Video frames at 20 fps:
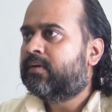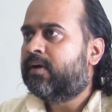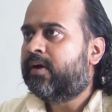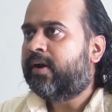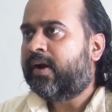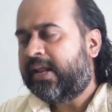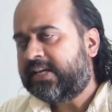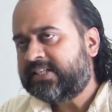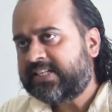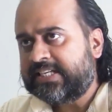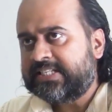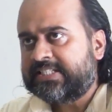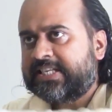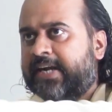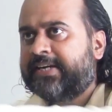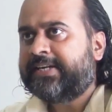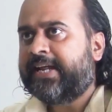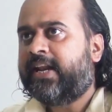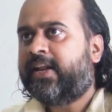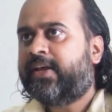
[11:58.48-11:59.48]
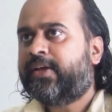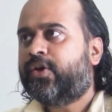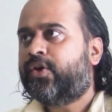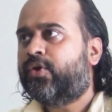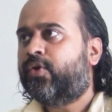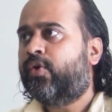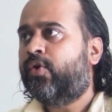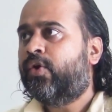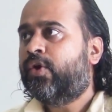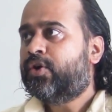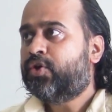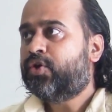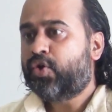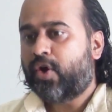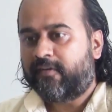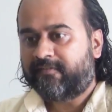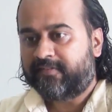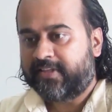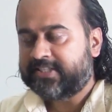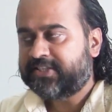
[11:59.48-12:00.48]
Religions are telling you,
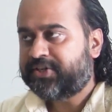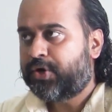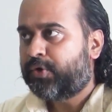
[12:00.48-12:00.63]
you have this